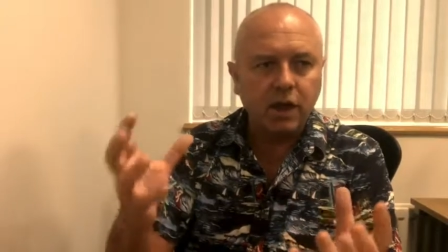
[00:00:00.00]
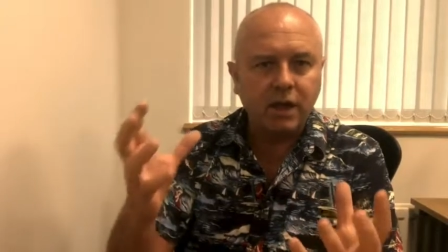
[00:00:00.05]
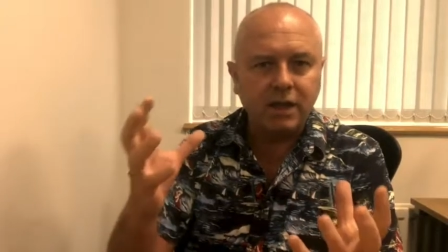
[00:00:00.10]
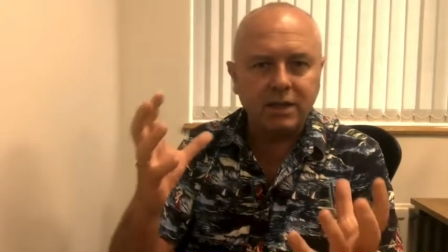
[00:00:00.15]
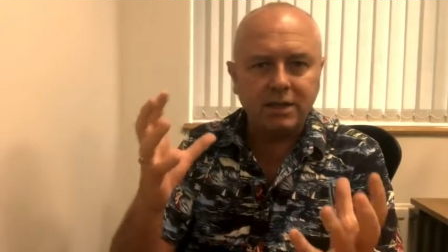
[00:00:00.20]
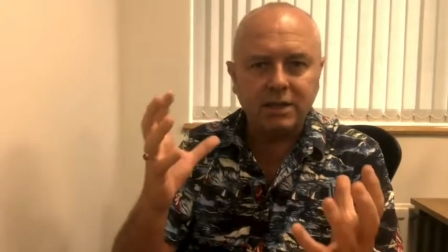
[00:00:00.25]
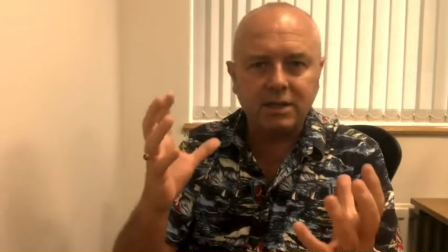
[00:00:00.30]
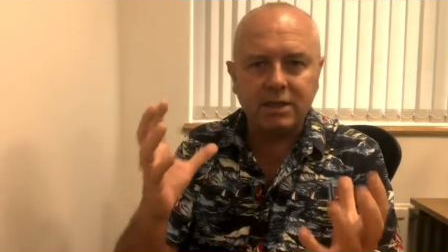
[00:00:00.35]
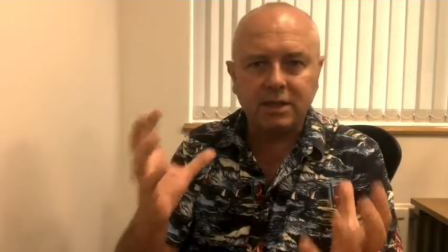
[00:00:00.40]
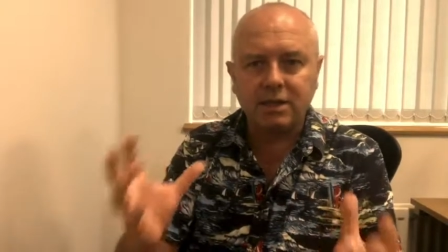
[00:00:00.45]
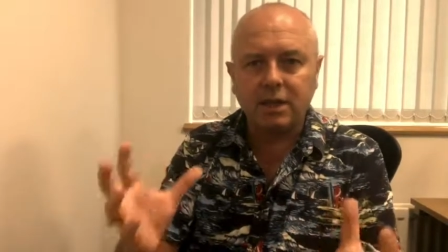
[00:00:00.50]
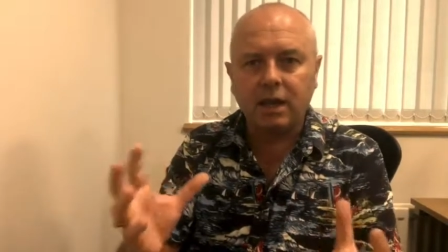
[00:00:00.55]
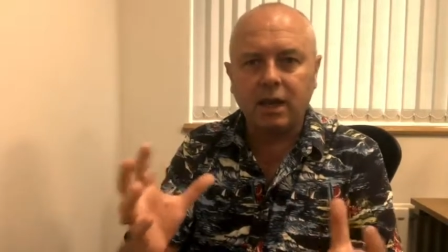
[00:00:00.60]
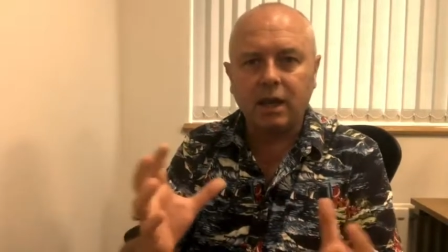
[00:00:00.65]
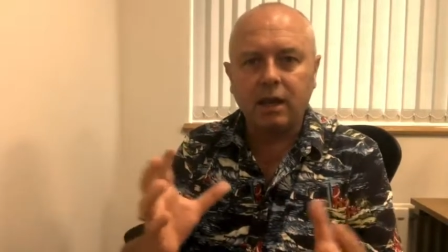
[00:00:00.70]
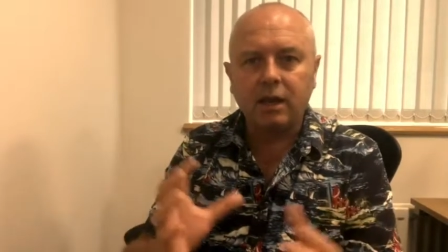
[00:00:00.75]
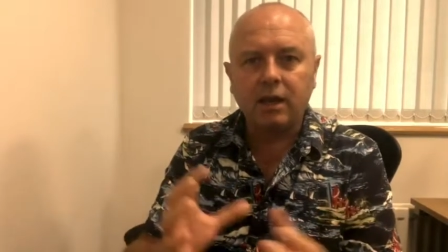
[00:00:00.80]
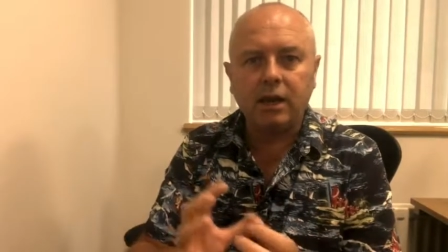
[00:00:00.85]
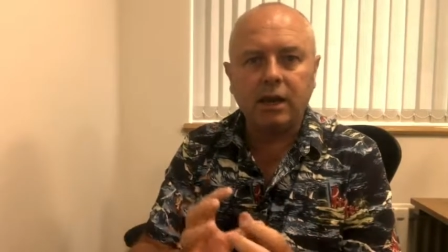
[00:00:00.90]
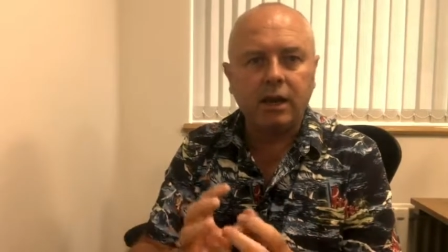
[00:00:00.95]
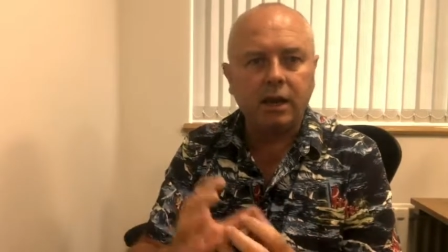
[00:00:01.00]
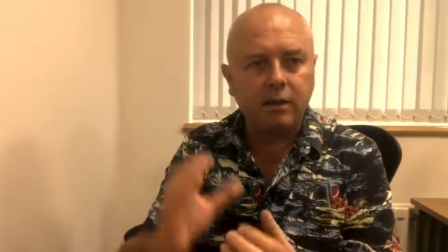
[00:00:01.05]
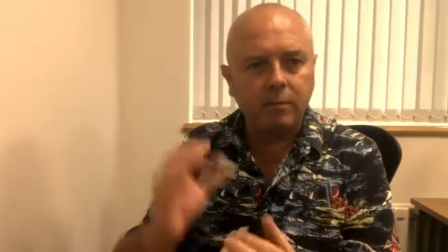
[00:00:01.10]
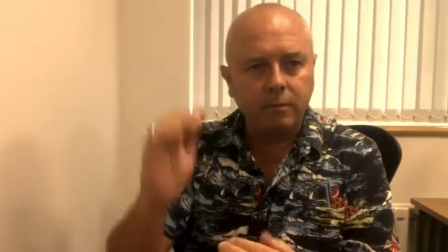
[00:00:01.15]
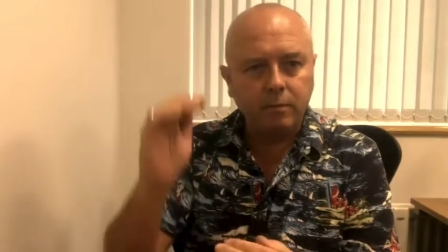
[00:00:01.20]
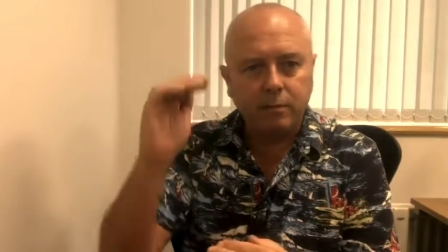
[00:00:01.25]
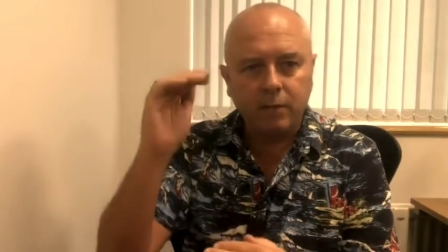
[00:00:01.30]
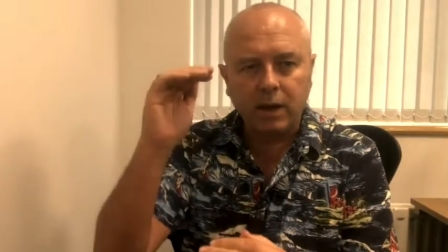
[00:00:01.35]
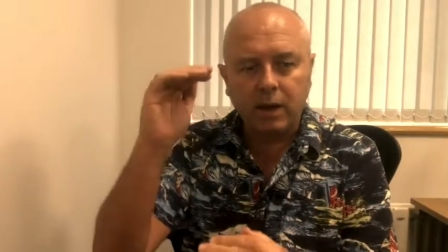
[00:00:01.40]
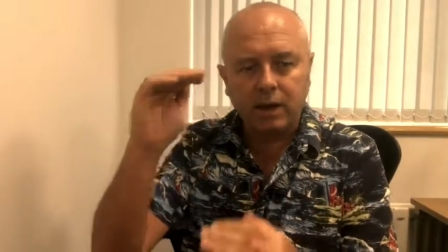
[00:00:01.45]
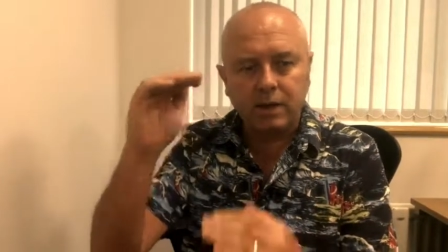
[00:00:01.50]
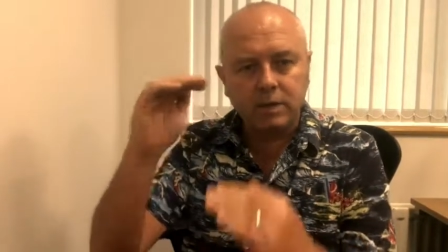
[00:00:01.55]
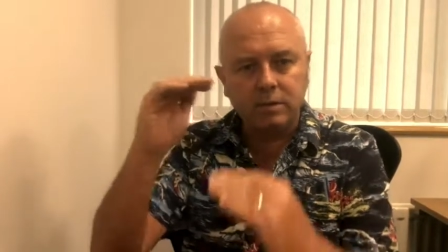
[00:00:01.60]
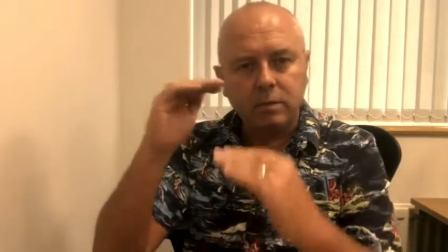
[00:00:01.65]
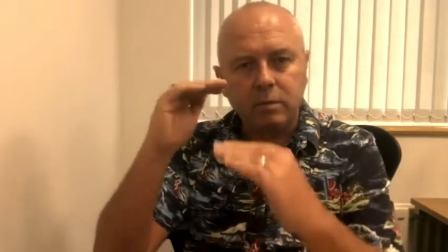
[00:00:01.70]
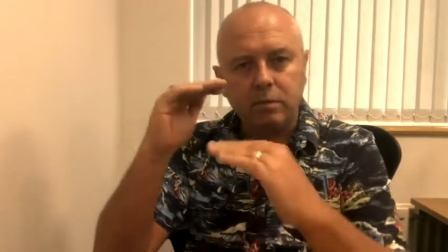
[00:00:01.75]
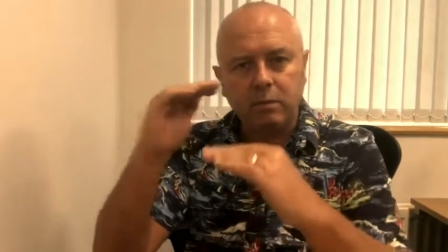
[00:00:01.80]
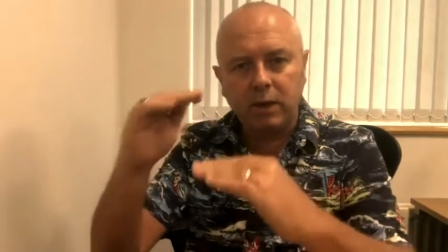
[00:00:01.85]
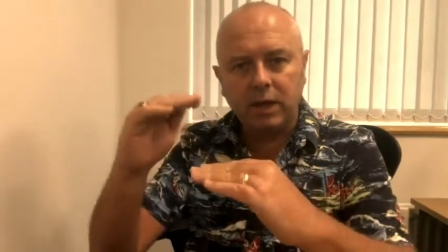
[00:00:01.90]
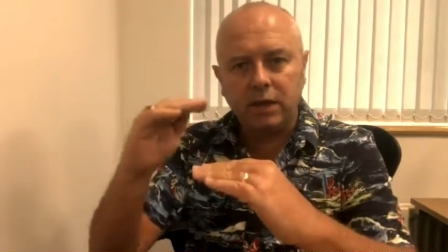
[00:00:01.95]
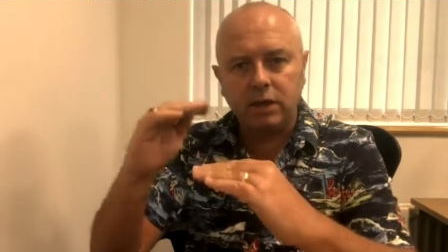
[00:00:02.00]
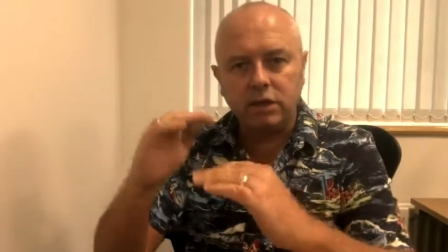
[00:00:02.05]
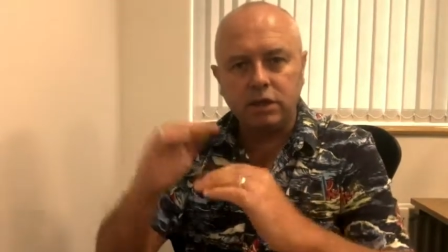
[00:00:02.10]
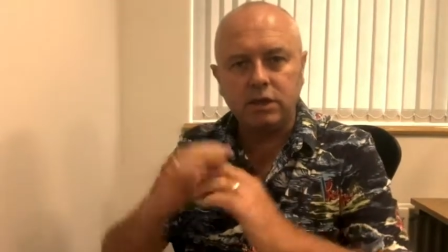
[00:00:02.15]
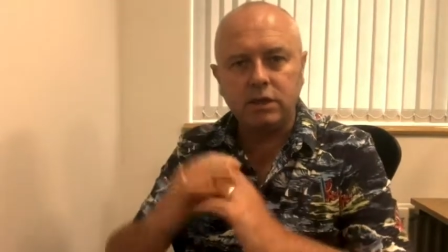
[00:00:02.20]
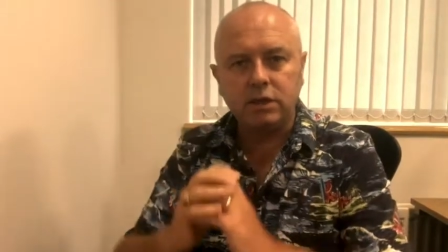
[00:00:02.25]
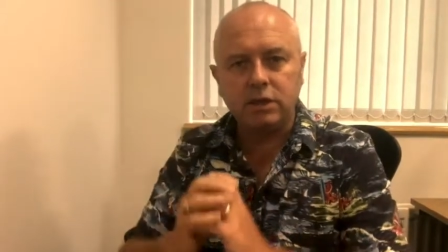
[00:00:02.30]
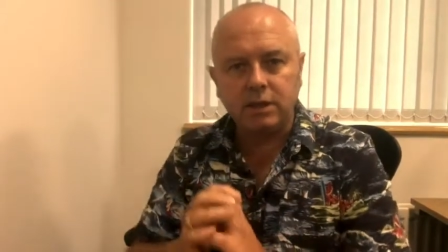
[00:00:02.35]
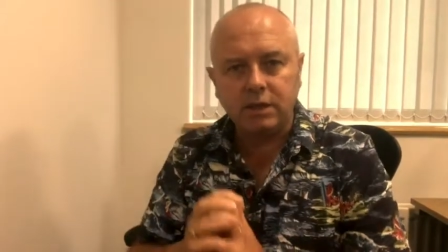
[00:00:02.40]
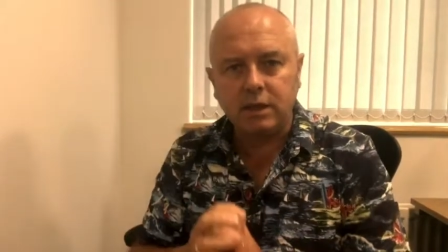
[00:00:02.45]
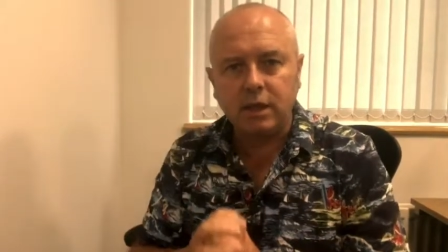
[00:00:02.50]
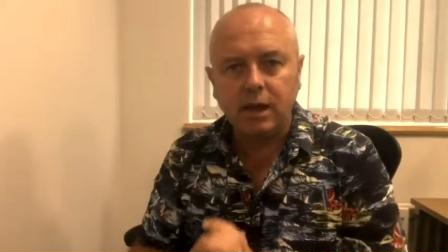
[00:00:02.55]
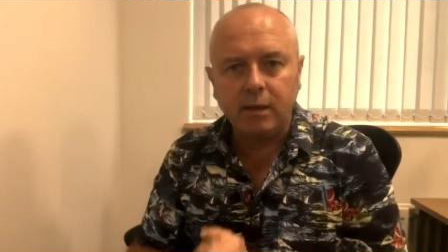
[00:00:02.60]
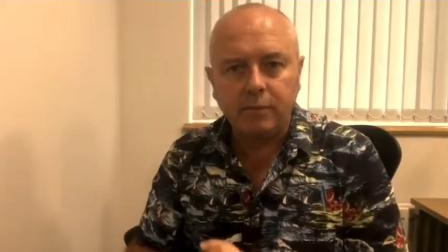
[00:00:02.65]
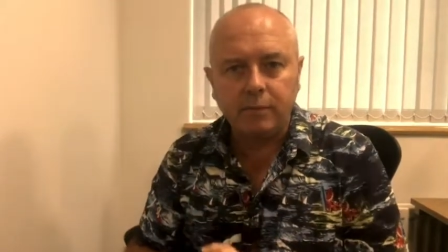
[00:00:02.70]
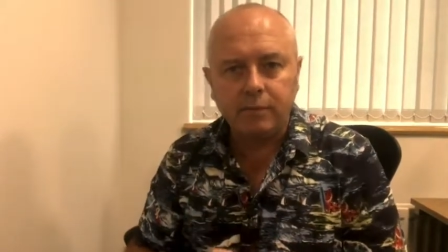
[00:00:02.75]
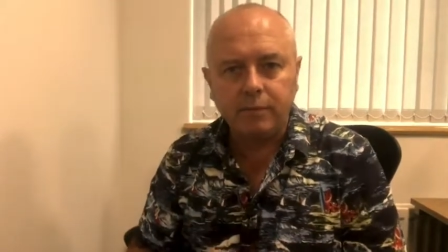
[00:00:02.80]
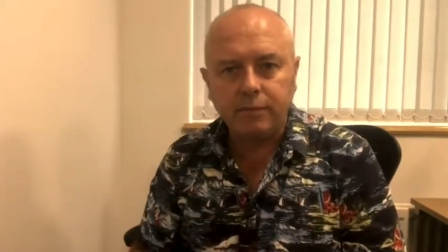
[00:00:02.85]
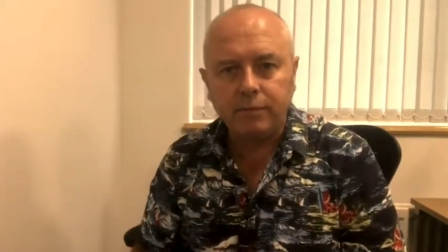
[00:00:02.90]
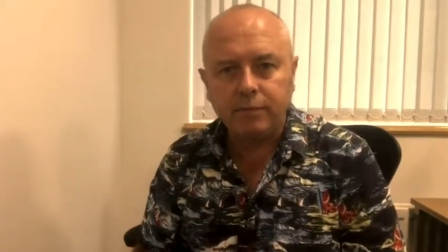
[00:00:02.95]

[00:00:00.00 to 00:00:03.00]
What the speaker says: and styling, and it has to be pitched to them